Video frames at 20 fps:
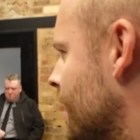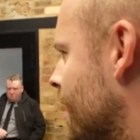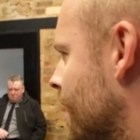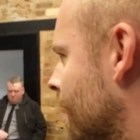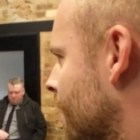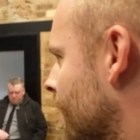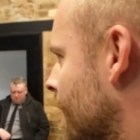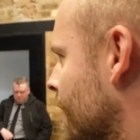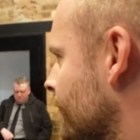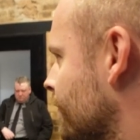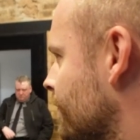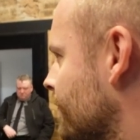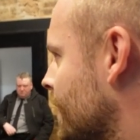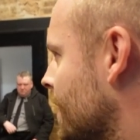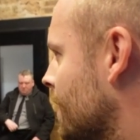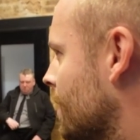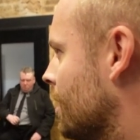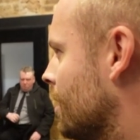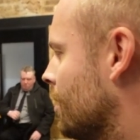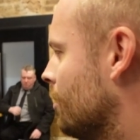
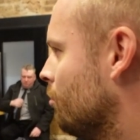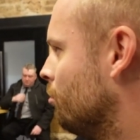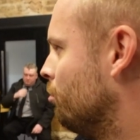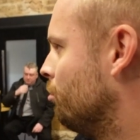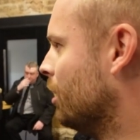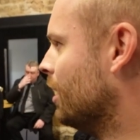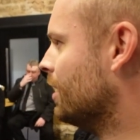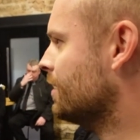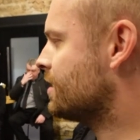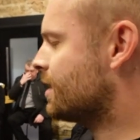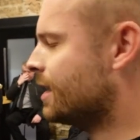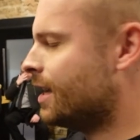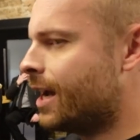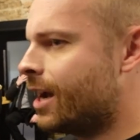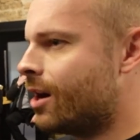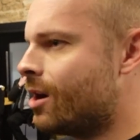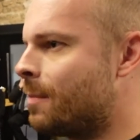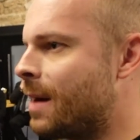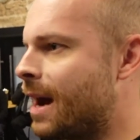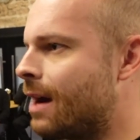But to
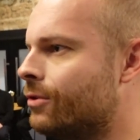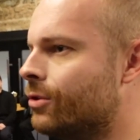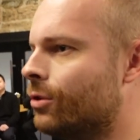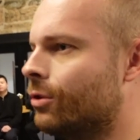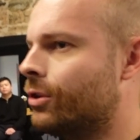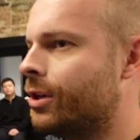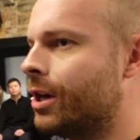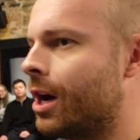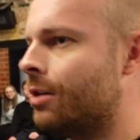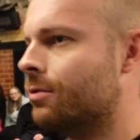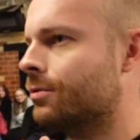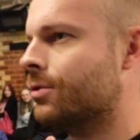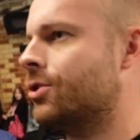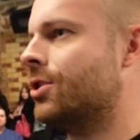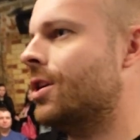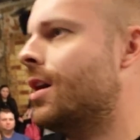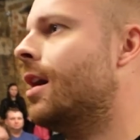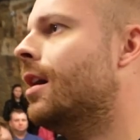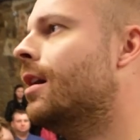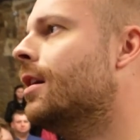hear about your
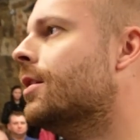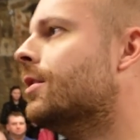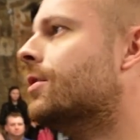culture,